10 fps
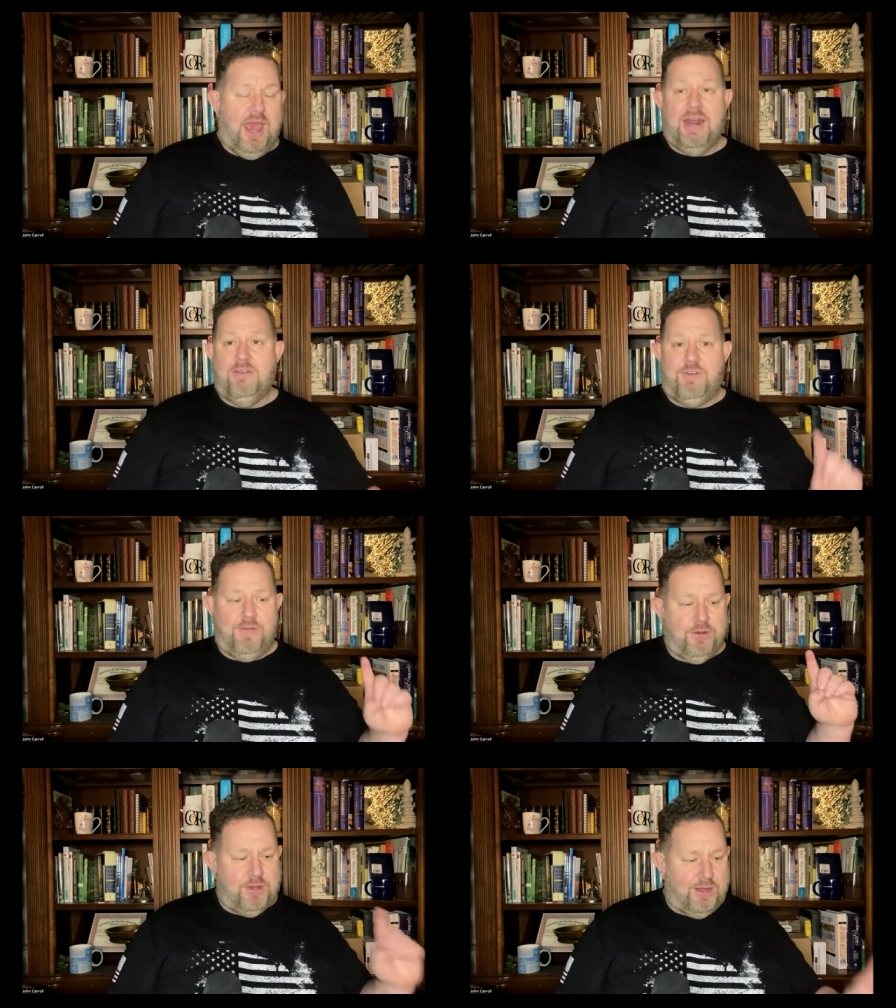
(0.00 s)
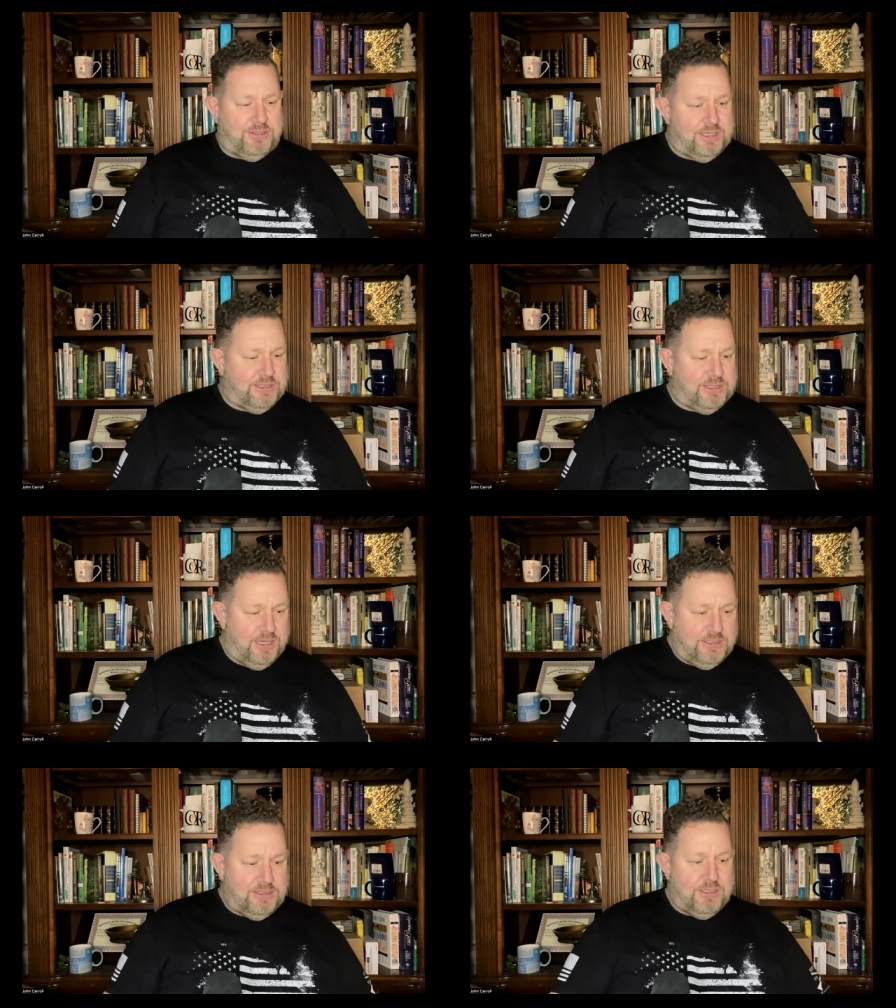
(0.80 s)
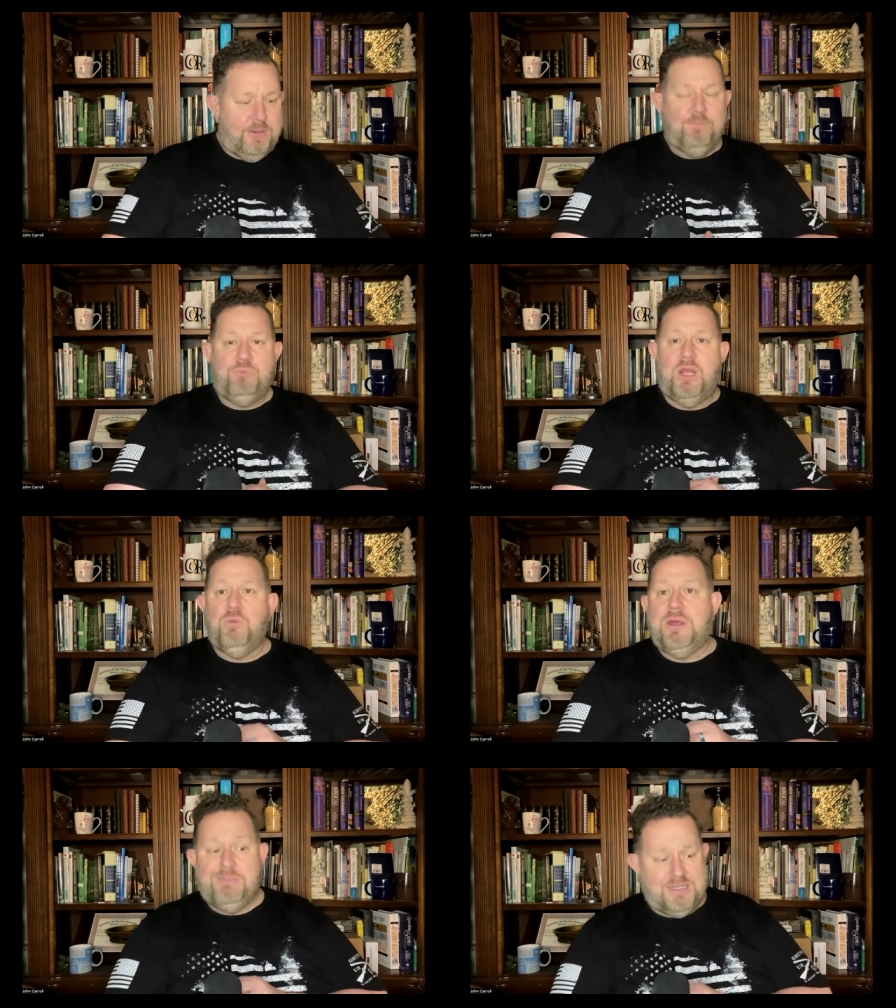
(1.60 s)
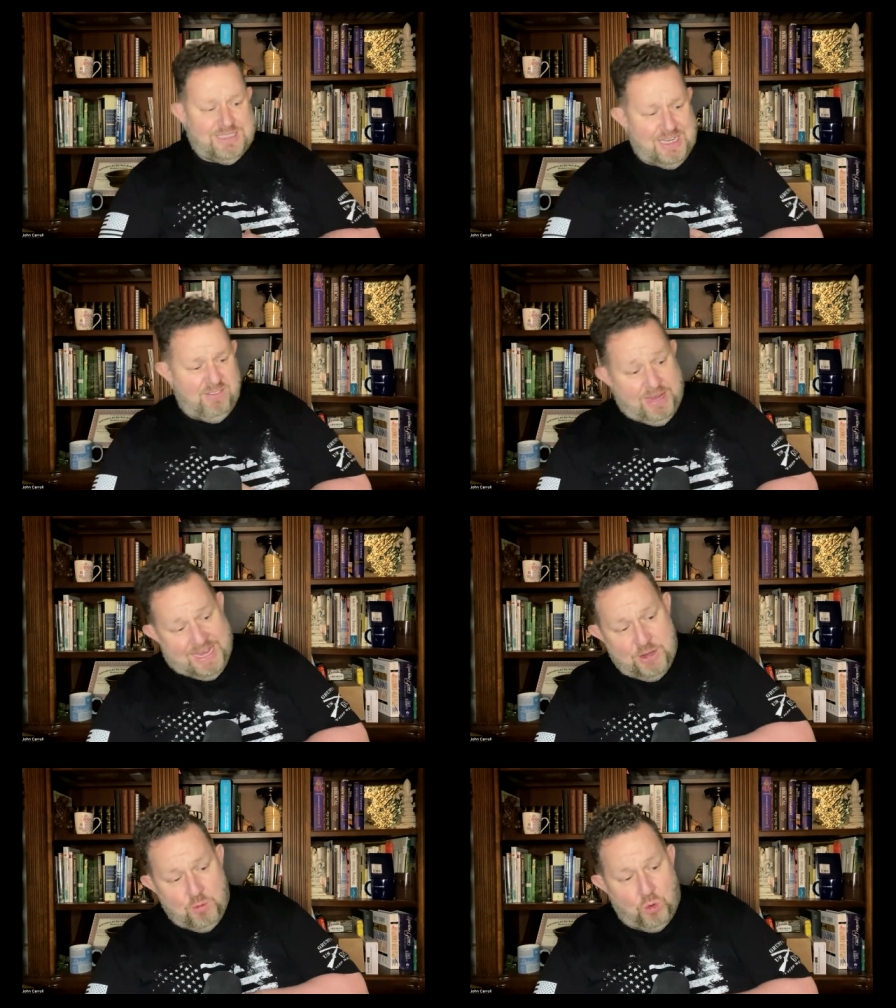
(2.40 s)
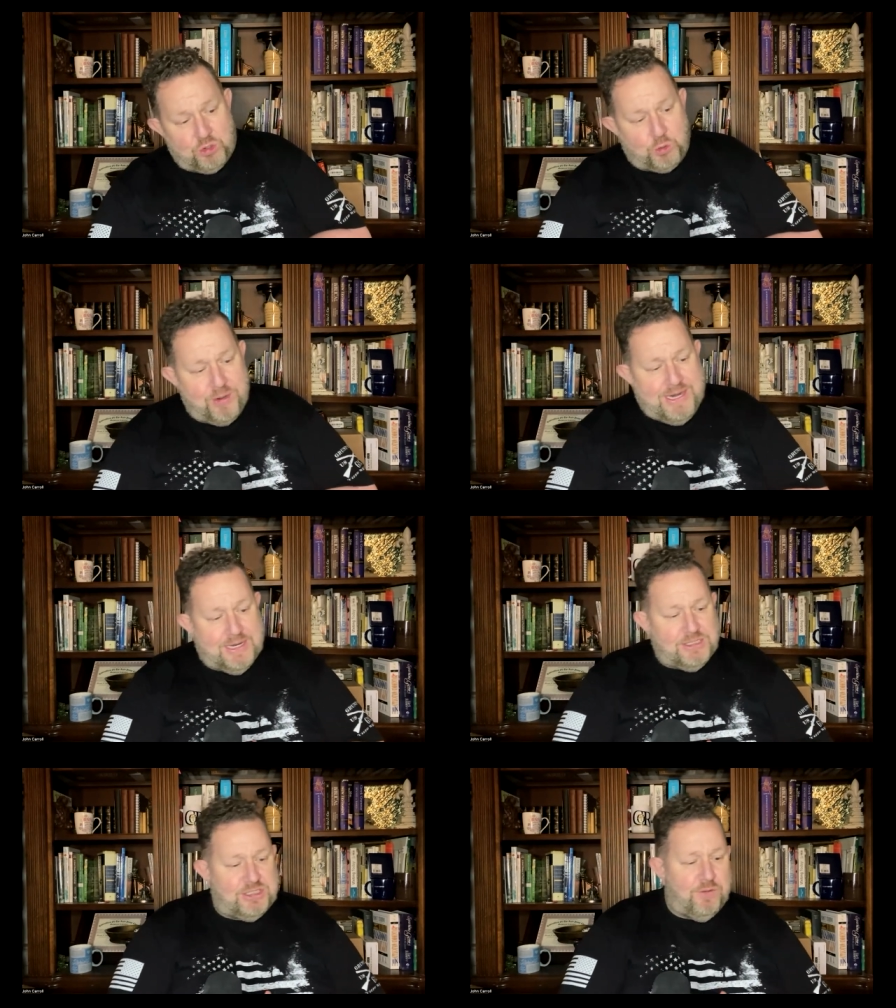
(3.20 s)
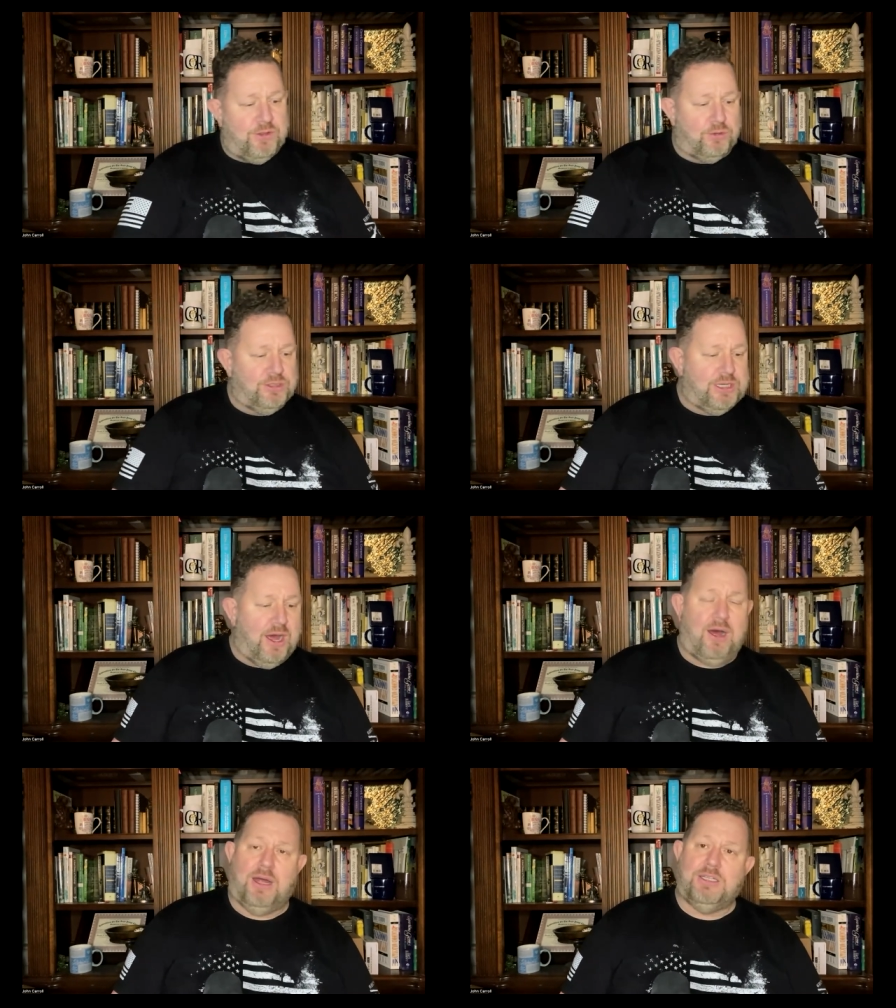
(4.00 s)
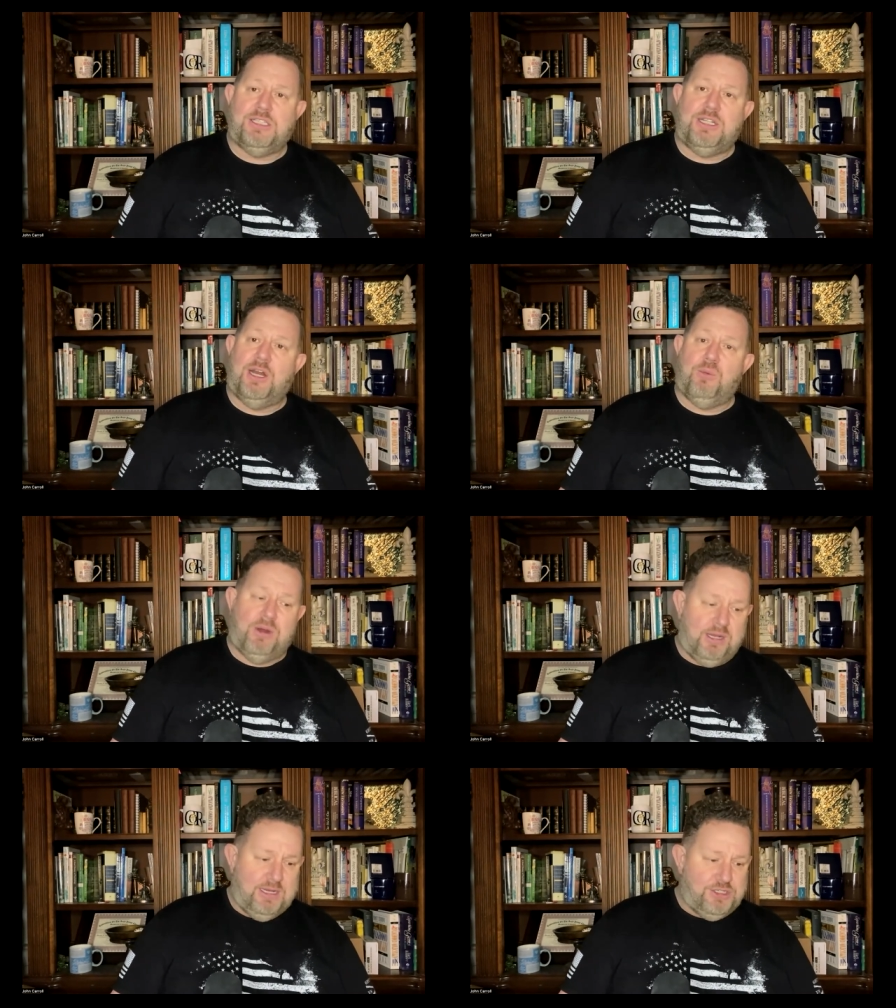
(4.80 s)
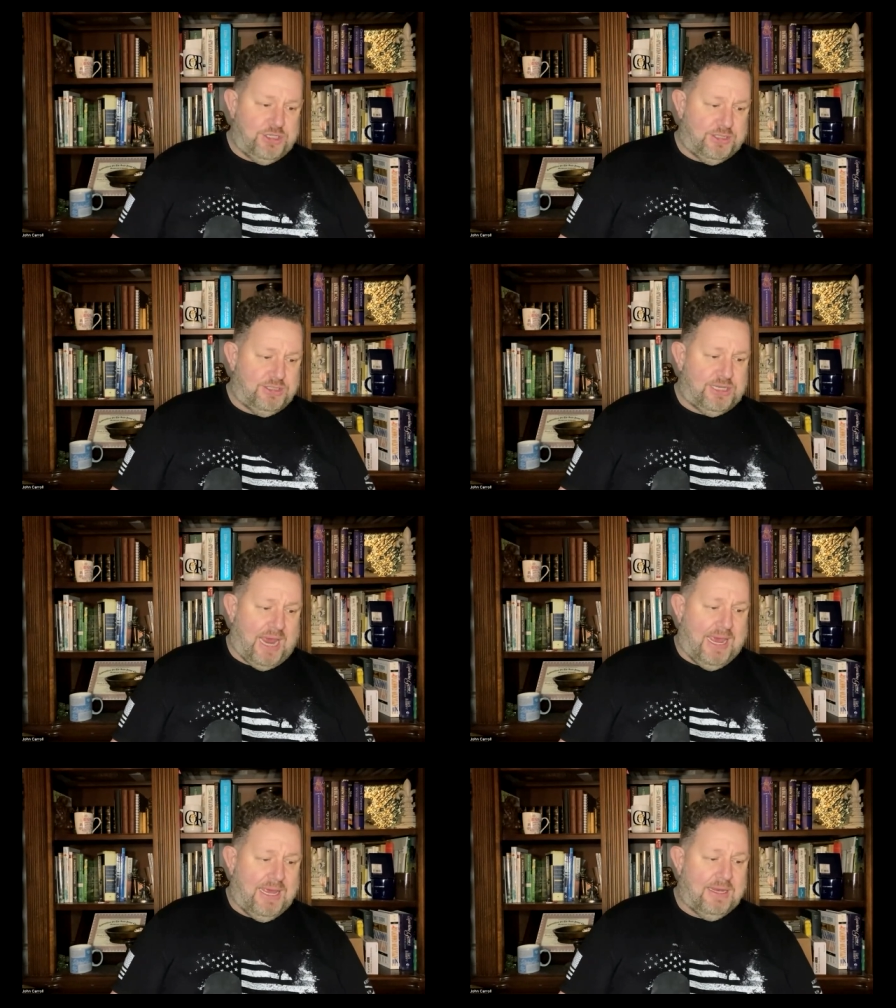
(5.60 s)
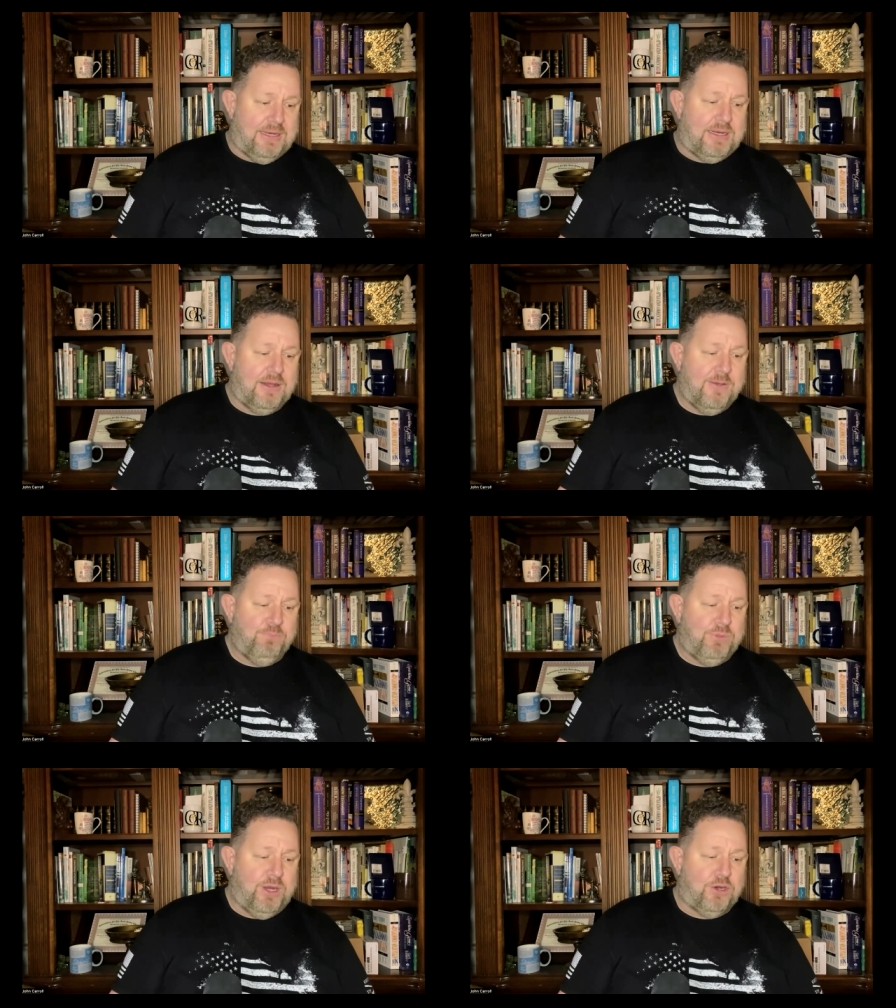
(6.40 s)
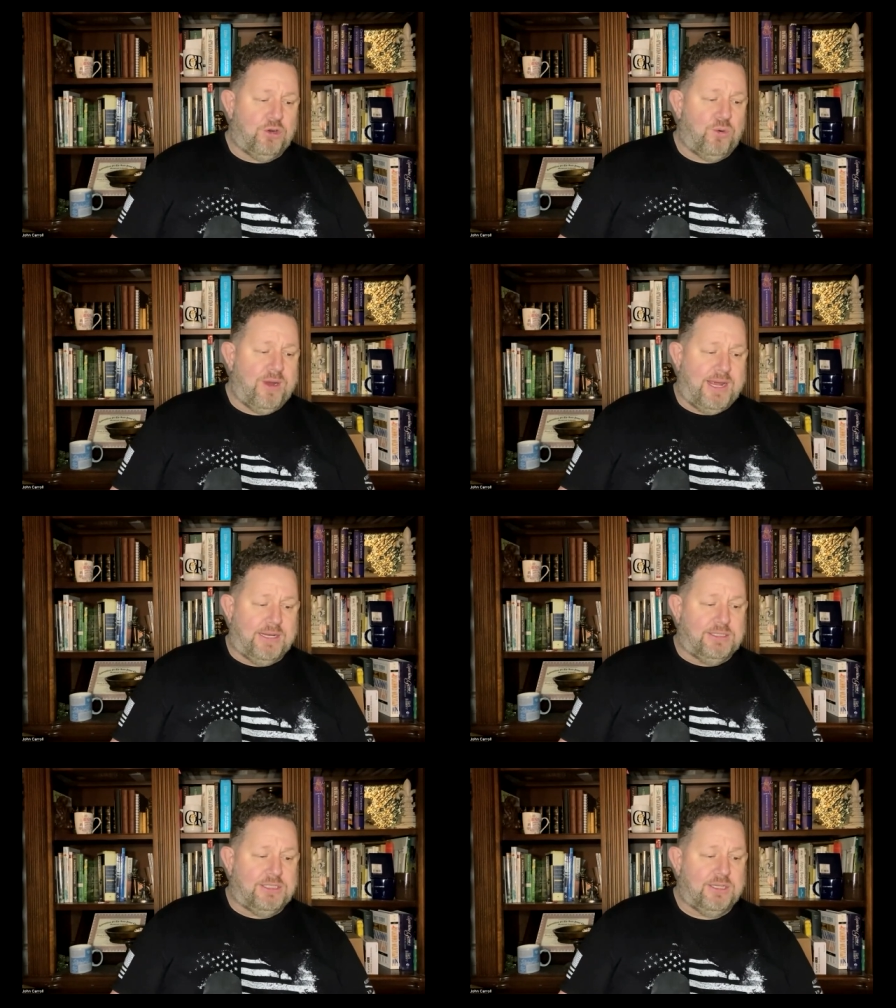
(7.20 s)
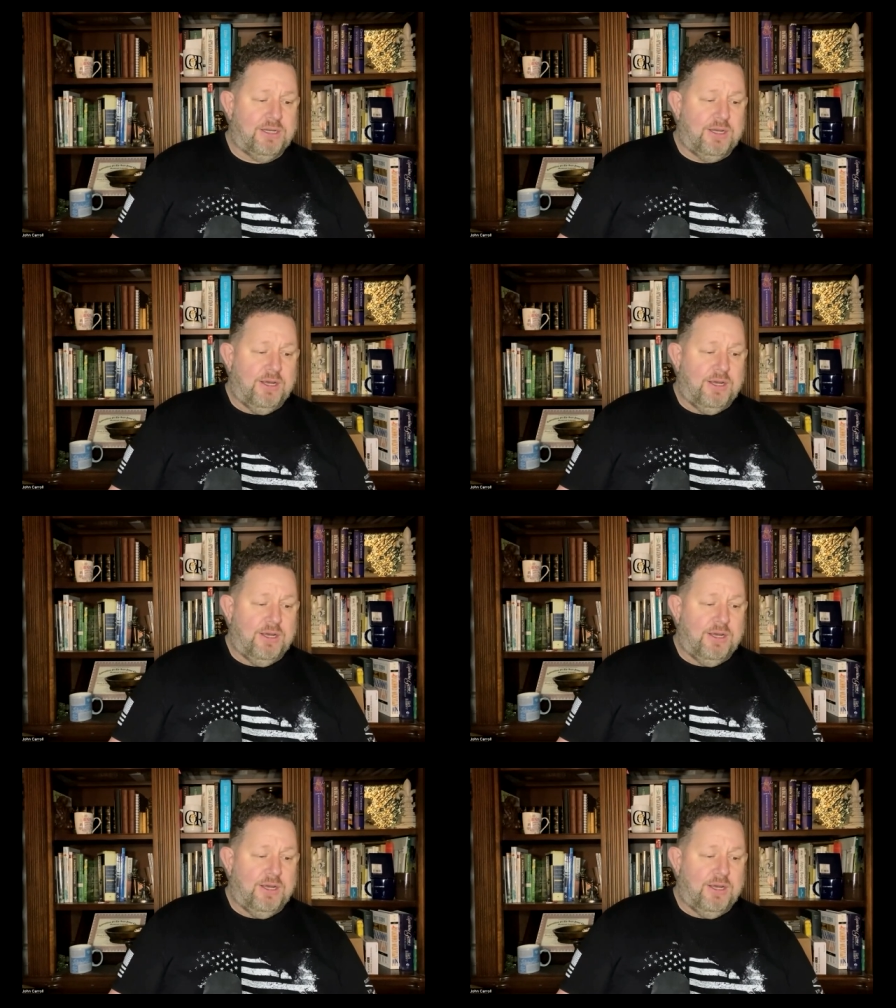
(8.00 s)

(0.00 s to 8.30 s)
And if other gods exist, then we must give equal credence to those gods, their religions, and their creeds.